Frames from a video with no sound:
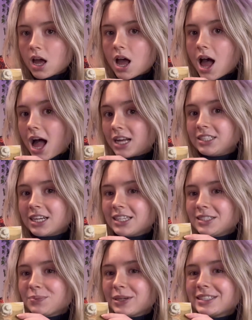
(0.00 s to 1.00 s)
I
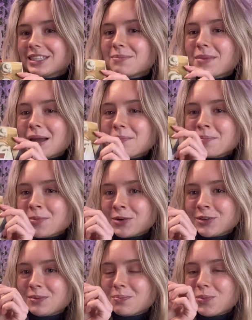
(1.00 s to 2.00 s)
just printed my
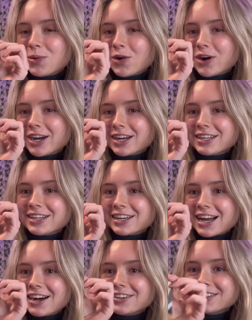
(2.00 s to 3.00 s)
mood board.
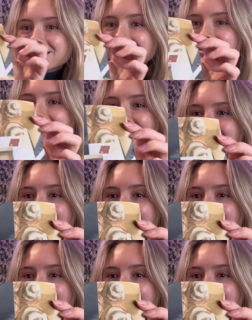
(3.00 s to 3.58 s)
Look how cute it